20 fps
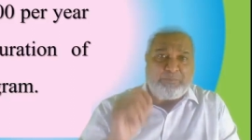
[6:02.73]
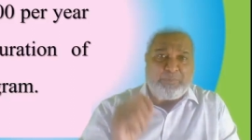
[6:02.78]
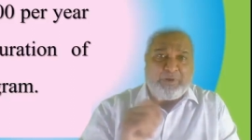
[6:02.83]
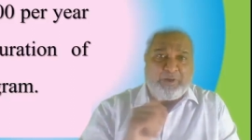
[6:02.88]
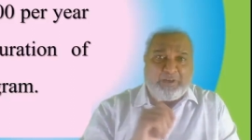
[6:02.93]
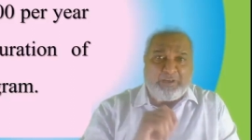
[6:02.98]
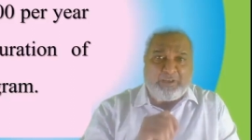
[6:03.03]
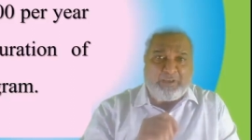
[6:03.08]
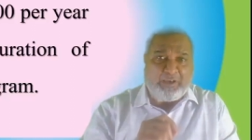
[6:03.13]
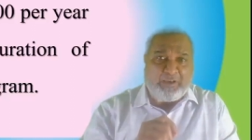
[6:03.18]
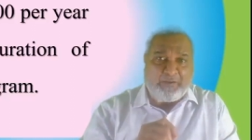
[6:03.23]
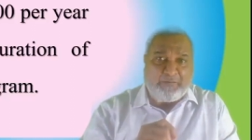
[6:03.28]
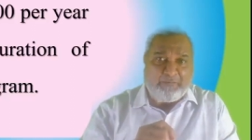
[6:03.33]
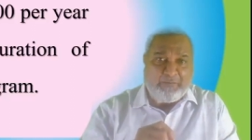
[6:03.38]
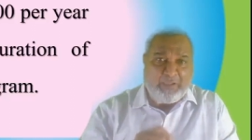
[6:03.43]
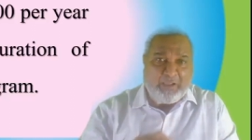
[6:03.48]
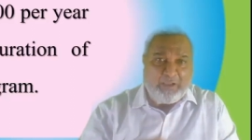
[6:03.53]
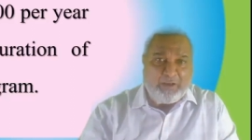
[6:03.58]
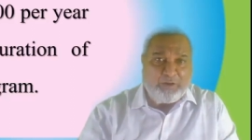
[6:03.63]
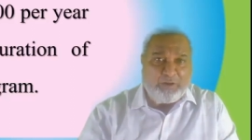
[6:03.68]
per
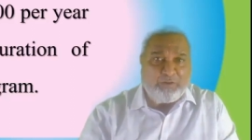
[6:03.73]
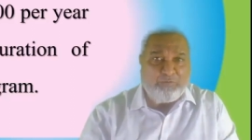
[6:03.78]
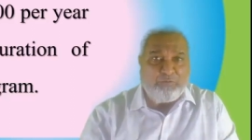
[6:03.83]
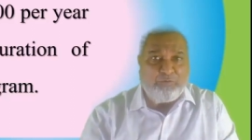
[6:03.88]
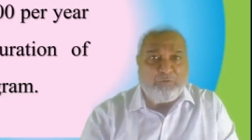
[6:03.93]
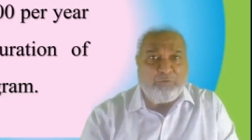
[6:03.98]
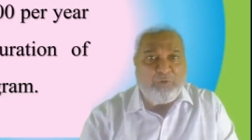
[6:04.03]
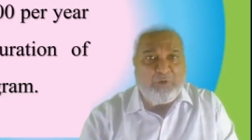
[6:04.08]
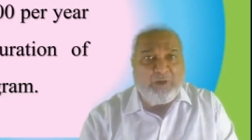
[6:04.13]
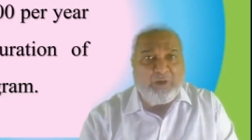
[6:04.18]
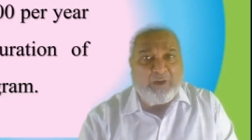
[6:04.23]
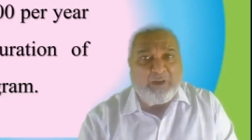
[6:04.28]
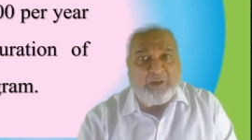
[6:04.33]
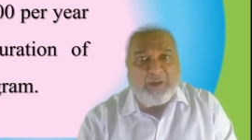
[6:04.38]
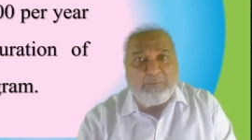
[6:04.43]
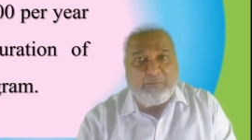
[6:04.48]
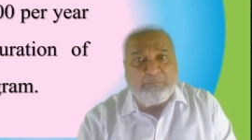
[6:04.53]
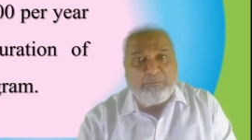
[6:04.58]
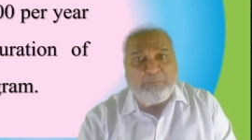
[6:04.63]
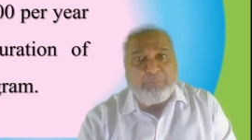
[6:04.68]
year to
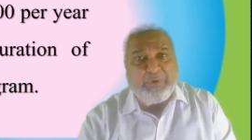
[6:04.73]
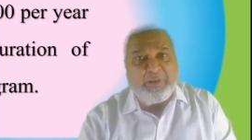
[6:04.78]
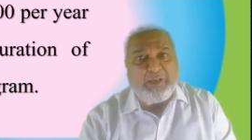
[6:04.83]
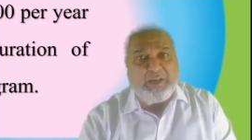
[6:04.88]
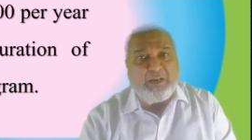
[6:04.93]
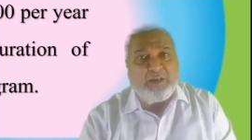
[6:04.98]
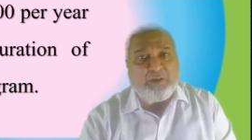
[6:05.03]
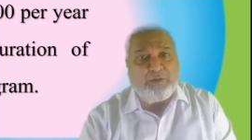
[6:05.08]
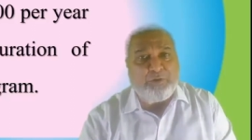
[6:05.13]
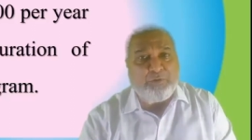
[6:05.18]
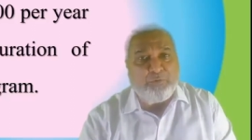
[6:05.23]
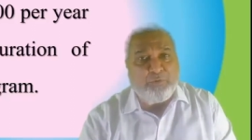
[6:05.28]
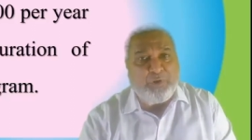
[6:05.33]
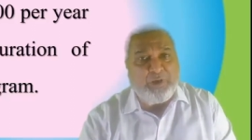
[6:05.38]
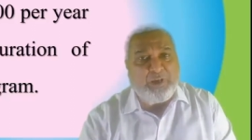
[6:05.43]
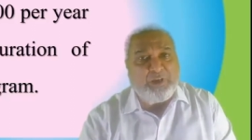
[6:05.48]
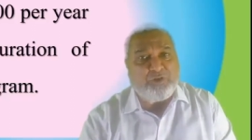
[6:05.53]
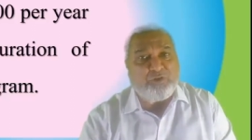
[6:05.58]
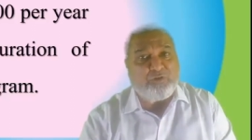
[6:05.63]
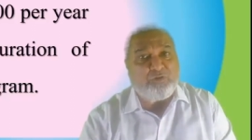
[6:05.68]
complete
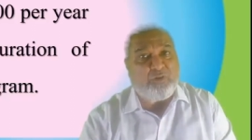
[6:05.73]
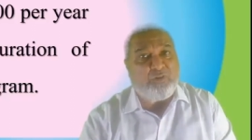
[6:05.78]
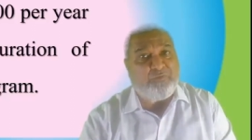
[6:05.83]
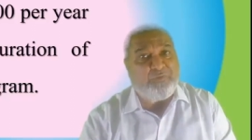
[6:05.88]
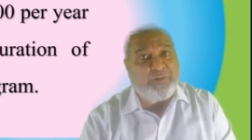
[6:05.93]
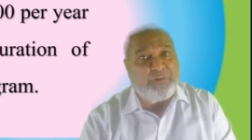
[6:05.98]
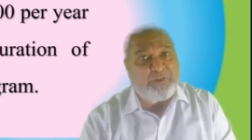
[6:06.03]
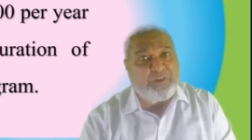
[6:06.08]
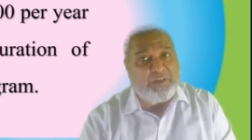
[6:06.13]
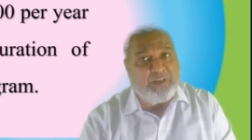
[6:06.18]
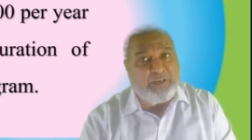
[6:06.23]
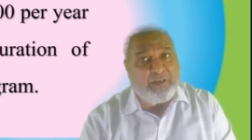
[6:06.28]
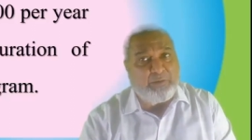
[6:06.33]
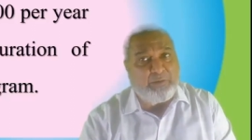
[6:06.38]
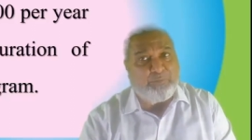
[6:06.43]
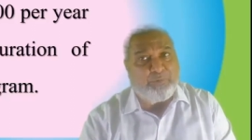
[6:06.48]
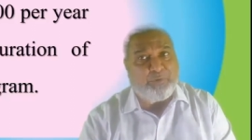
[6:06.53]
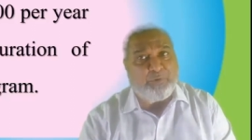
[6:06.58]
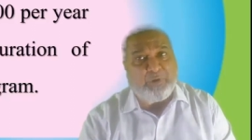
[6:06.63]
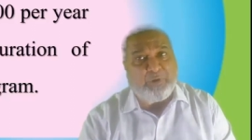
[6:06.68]
duration of
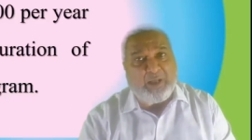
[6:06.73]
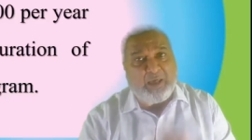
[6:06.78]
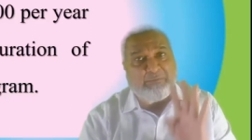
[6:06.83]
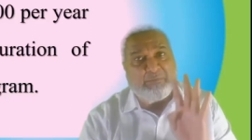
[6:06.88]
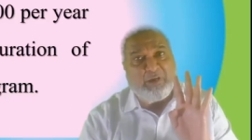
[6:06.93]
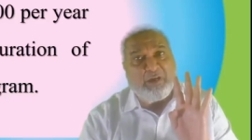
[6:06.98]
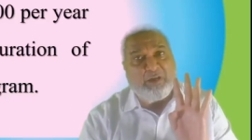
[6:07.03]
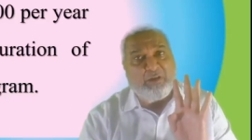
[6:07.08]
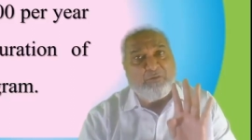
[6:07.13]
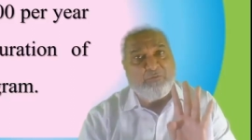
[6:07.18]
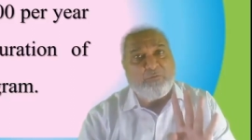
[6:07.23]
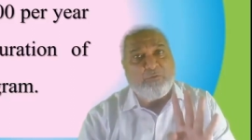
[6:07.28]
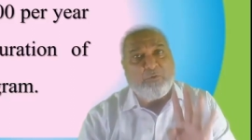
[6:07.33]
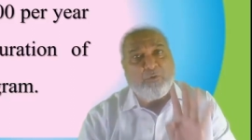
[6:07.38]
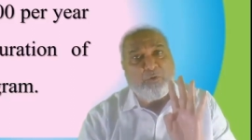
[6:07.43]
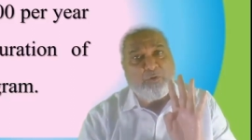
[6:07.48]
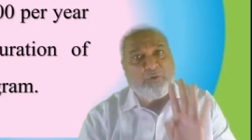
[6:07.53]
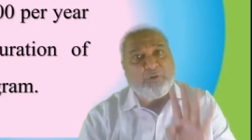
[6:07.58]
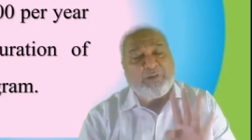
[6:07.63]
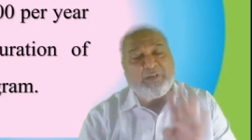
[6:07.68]
engineering program.
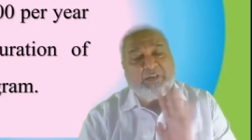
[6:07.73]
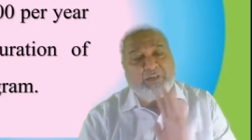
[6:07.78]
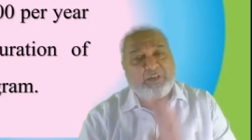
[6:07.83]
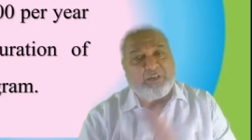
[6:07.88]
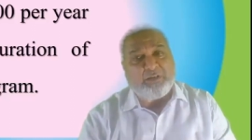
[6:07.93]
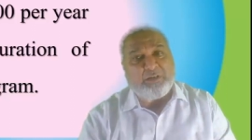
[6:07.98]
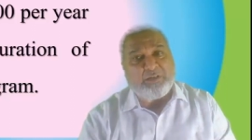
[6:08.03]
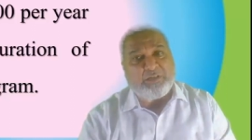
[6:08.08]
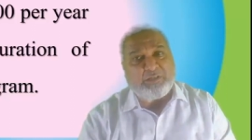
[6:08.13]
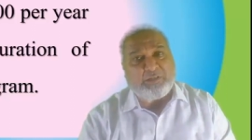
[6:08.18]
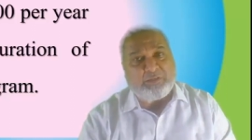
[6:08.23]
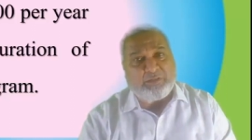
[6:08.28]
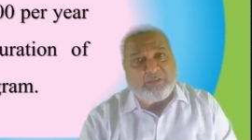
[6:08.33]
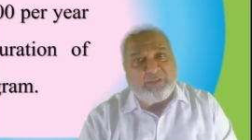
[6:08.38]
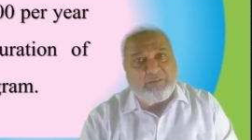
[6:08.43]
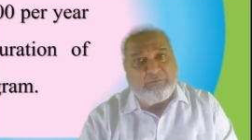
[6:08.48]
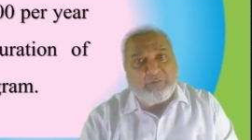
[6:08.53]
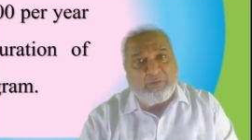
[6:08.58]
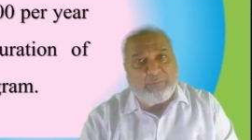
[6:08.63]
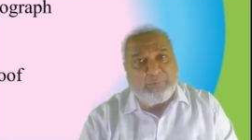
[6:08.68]
4 years
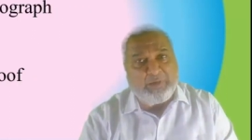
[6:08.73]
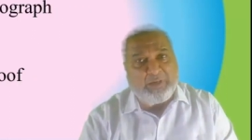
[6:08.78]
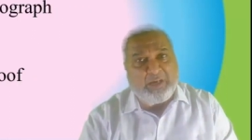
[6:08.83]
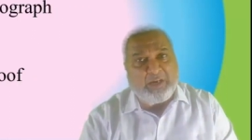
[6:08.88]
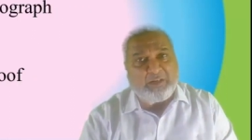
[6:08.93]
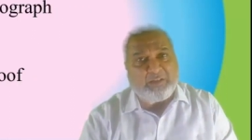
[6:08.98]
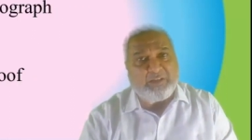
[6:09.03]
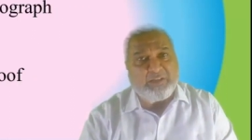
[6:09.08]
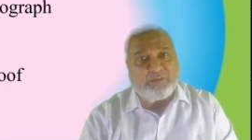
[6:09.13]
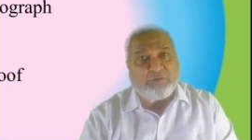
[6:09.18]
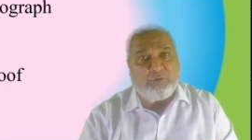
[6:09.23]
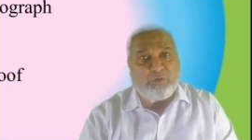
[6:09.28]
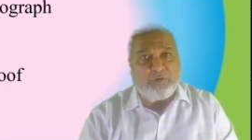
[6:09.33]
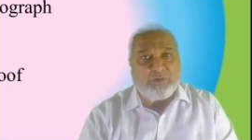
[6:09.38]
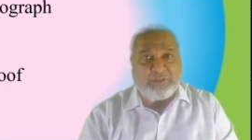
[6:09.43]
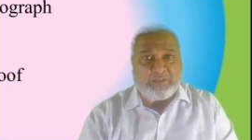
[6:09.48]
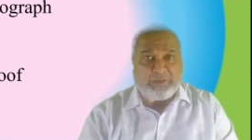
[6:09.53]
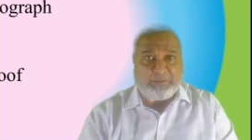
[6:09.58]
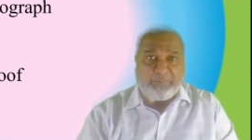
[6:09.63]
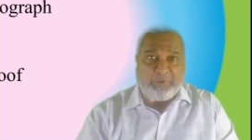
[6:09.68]
they will be get this
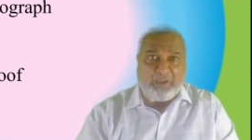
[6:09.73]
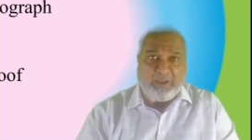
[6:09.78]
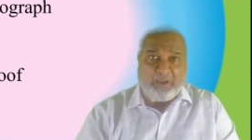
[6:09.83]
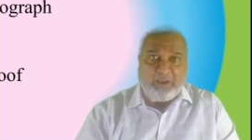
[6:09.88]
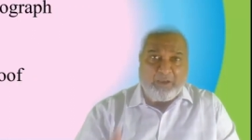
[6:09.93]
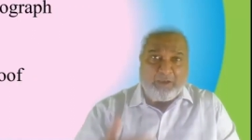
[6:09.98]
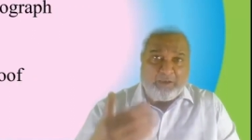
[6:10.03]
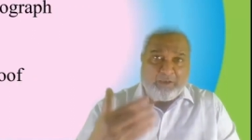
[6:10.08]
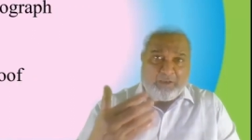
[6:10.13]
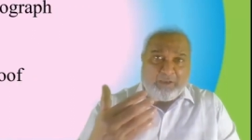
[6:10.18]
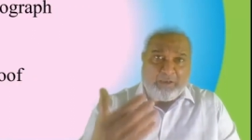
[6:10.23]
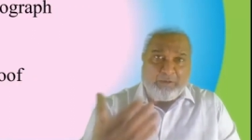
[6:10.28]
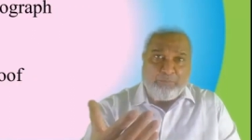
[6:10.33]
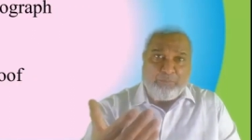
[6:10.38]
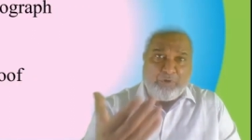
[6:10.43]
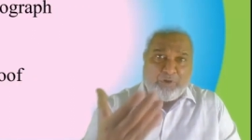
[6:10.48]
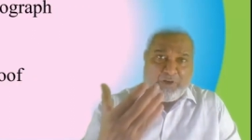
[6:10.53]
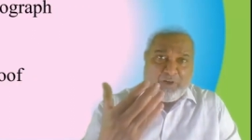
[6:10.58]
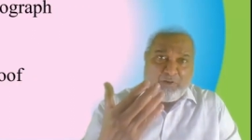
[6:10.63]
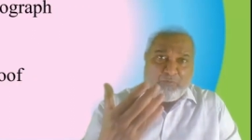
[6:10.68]
scholarship.
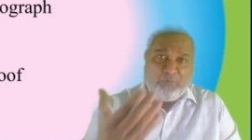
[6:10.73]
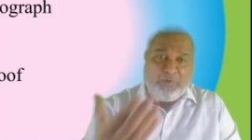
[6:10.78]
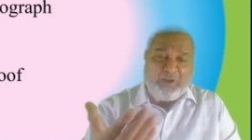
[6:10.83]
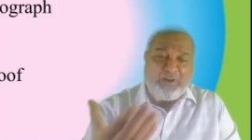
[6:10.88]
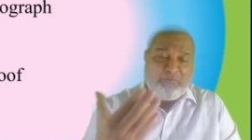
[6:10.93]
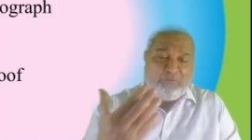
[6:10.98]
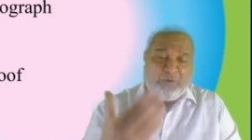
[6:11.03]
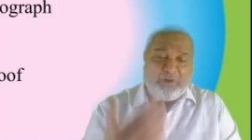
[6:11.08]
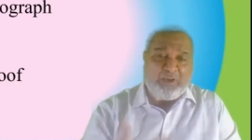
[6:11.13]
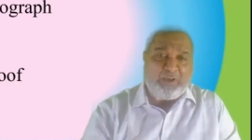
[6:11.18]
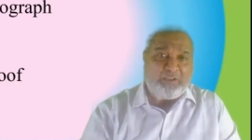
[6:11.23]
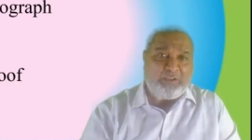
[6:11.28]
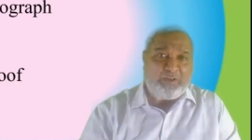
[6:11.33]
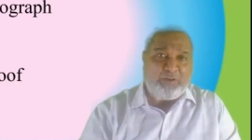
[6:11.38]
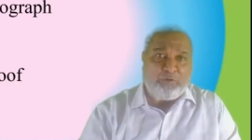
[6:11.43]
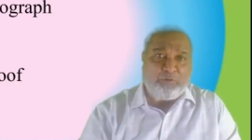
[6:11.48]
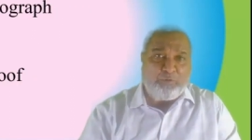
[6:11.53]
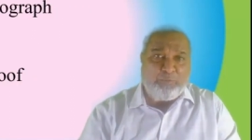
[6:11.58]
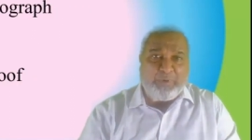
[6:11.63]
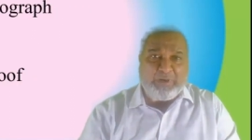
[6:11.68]
Important one, what are the
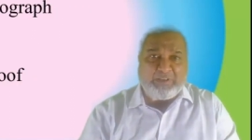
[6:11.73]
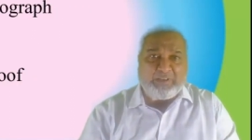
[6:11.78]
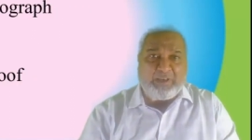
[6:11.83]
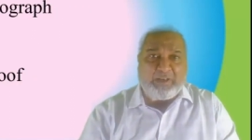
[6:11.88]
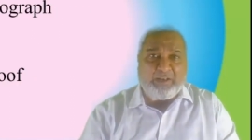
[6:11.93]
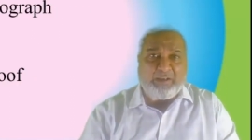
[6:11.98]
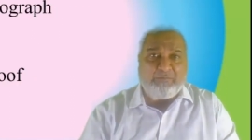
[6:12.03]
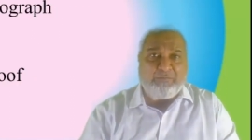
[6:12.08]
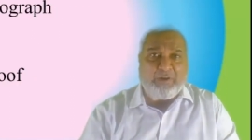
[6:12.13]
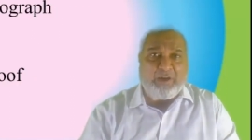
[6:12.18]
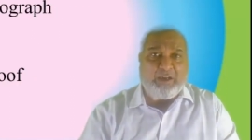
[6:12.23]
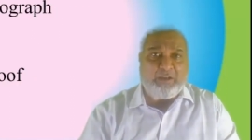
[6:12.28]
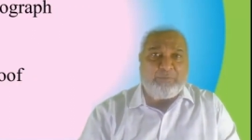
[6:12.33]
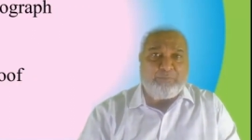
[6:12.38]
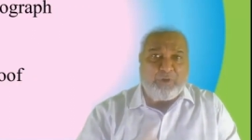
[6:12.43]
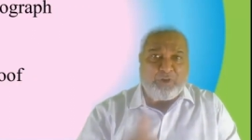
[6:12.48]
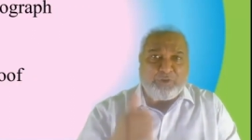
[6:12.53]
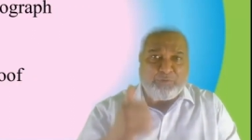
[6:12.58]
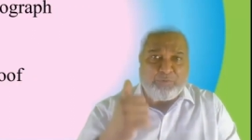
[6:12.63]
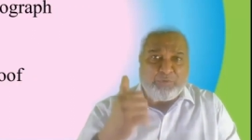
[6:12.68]
documents are required?
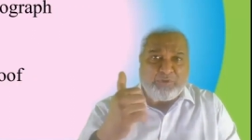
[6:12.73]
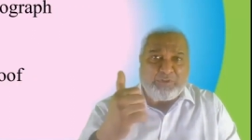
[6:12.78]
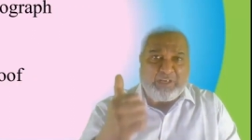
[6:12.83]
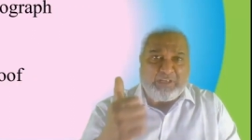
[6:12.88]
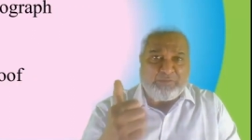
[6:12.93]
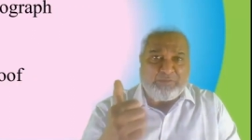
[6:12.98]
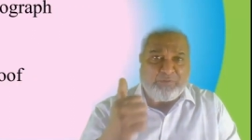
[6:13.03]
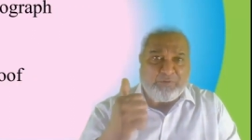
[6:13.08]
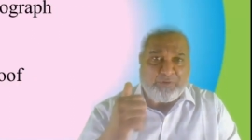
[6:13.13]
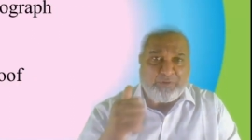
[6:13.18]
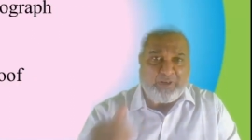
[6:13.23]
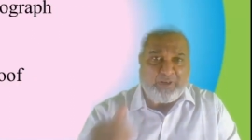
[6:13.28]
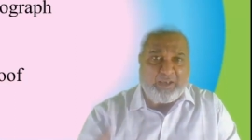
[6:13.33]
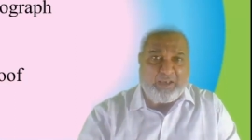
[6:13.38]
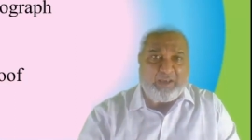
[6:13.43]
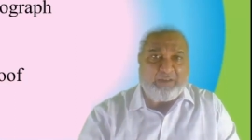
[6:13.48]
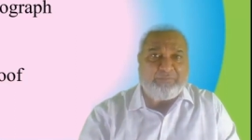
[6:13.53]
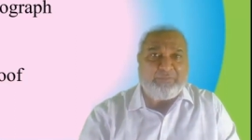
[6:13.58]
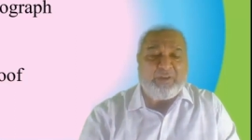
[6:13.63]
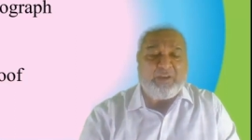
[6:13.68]
Passport size
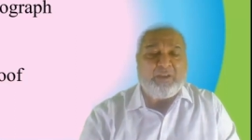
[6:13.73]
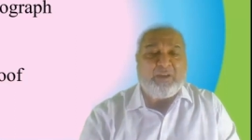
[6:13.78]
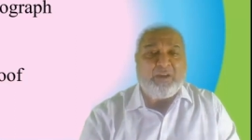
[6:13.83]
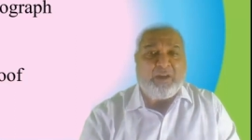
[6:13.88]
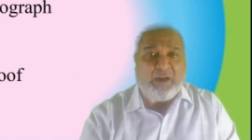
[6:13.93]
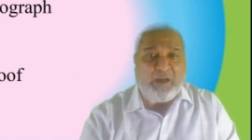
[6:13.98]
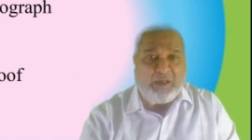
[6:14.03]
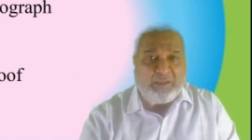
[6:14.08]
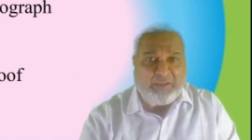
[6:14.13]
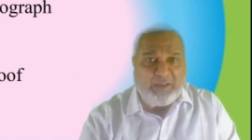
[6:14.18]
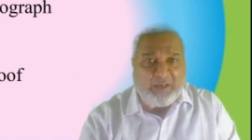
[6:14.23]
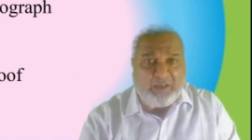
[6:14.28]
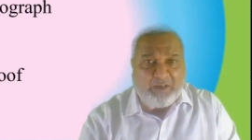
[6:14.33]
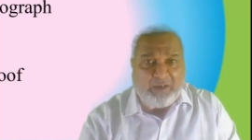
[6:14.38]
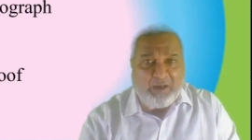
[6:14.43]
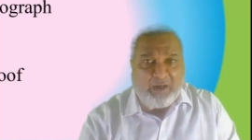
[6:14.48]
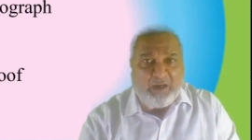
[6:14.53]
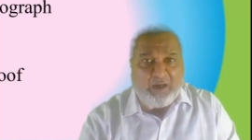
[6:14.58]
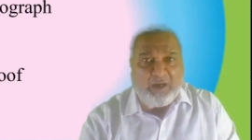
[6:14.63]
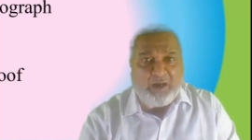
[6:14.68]
photograph, Aadhaar
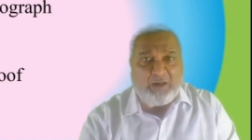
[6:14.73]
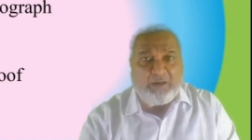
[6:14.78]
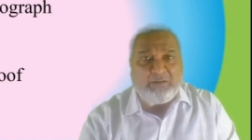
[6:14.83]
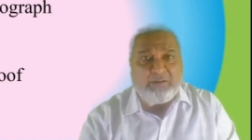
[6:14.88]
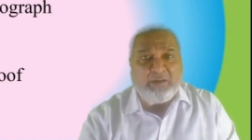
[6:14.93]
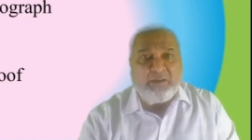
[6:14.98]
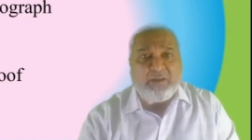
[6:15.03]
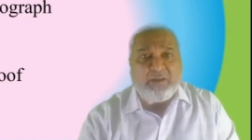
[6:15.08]
card,